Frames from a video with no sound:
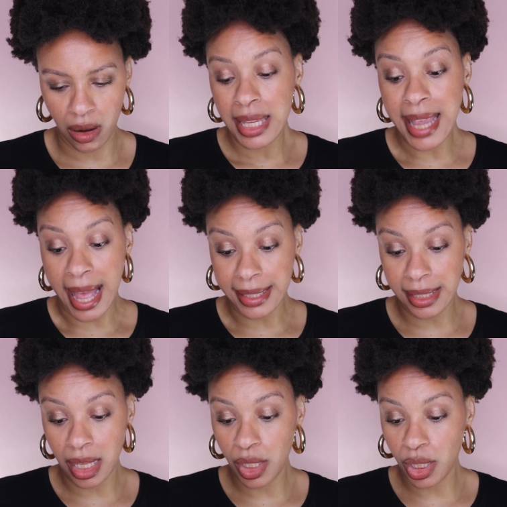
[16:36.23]

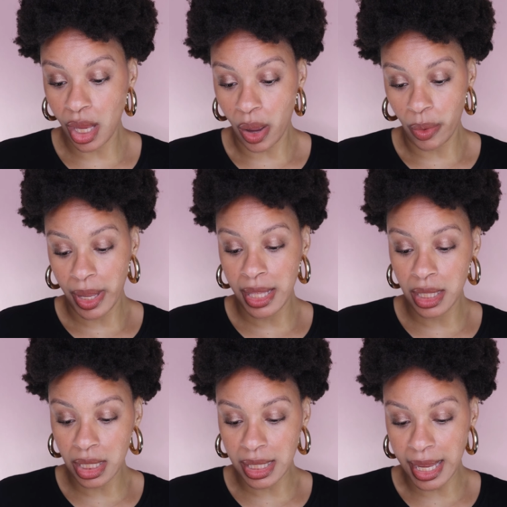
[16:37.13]
Yes, so it
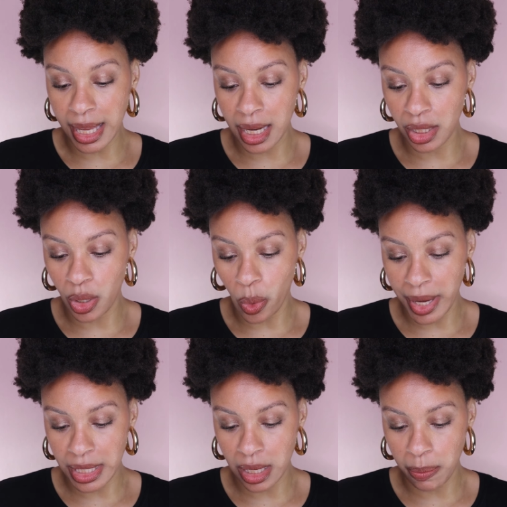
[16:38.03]
looks like it is
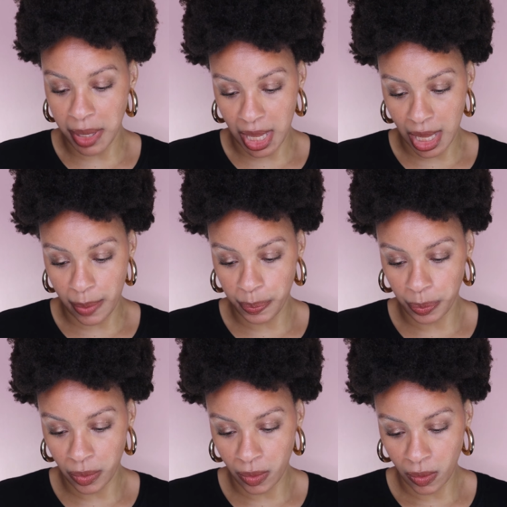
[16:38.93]
going to be
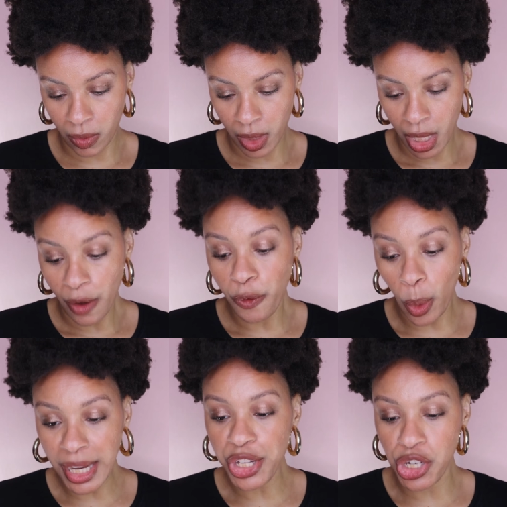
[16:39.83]

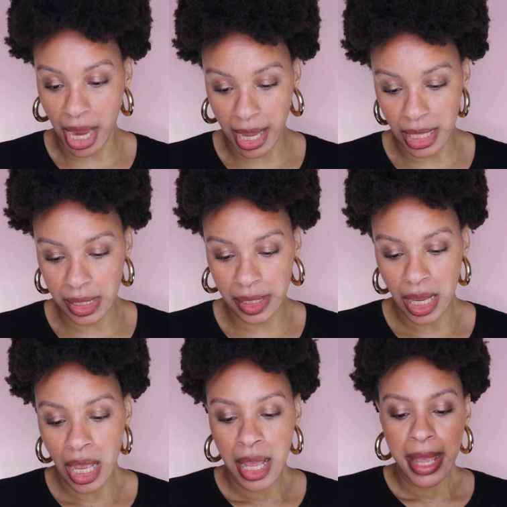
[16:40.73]
40 shades.
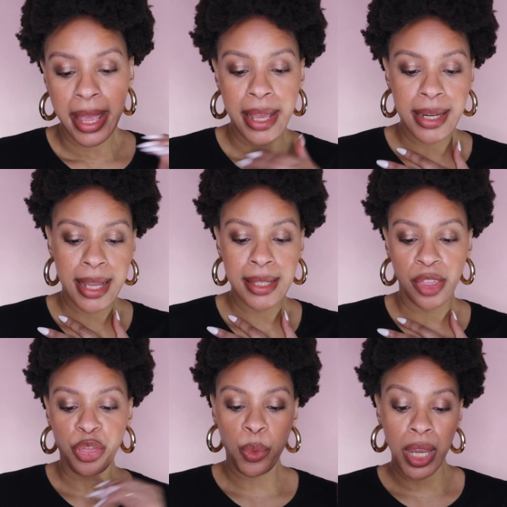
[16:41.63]
It is
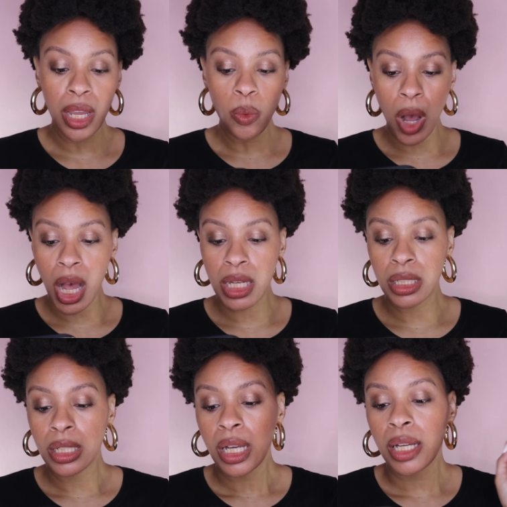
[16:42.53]
a
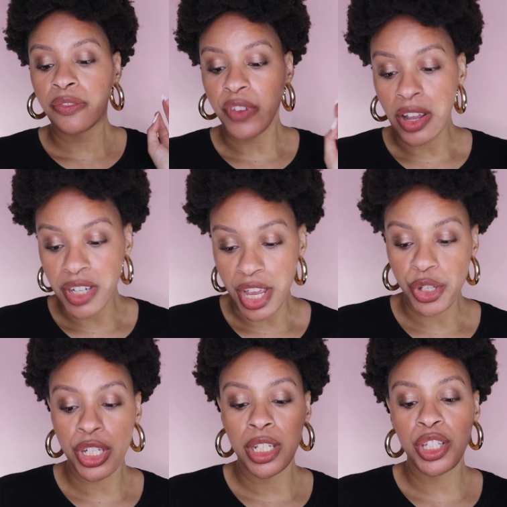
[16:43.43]
3-in-1
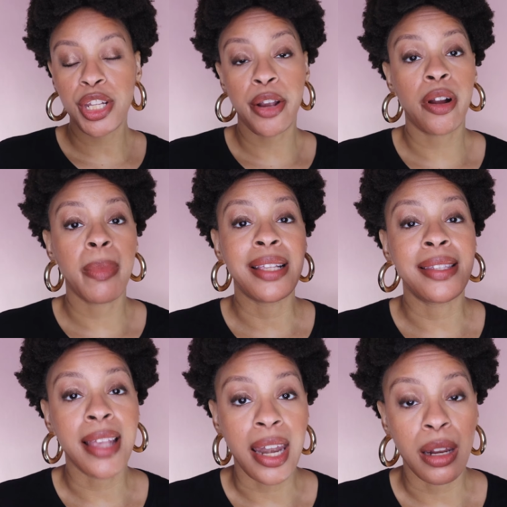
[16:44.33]
foundation, serum, and
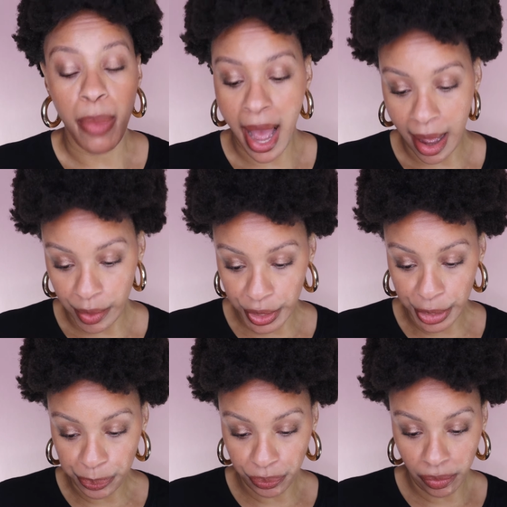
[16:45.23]
setting
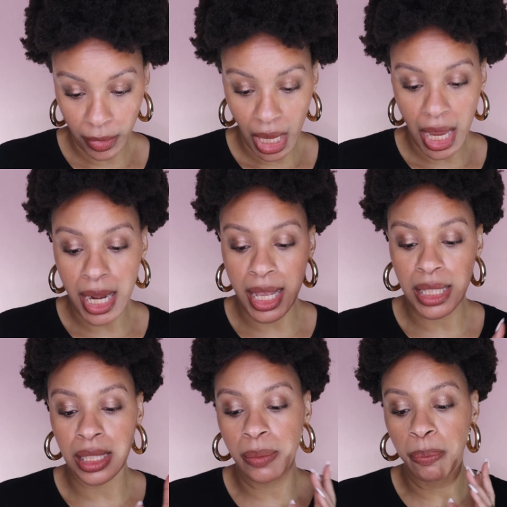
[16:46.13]
powder. It
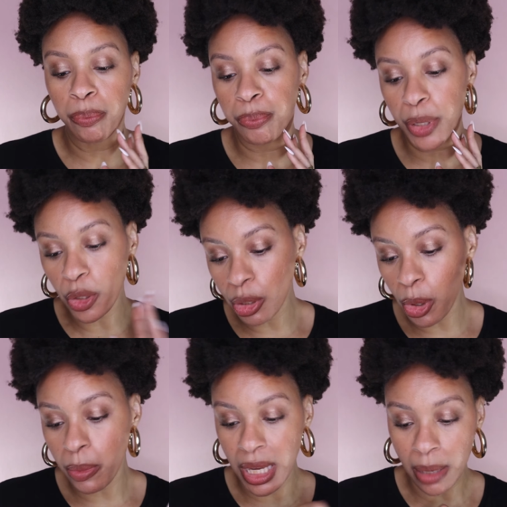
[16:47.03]
is
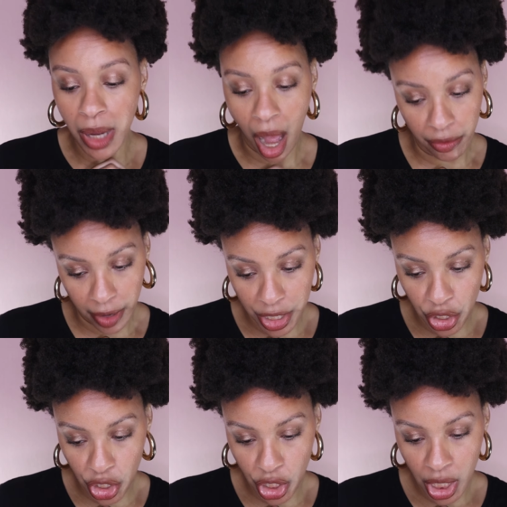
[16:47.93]
buildable medium
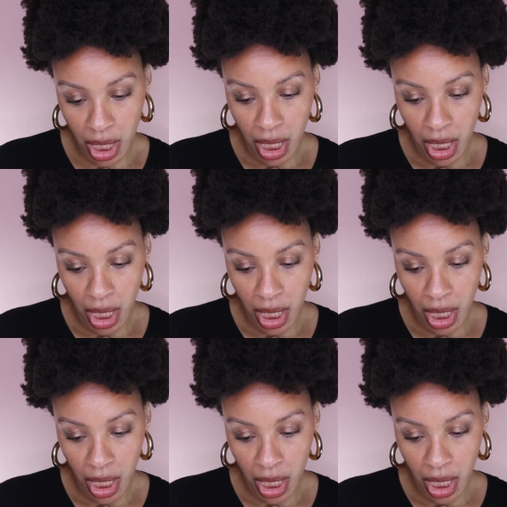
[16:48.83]
coverage.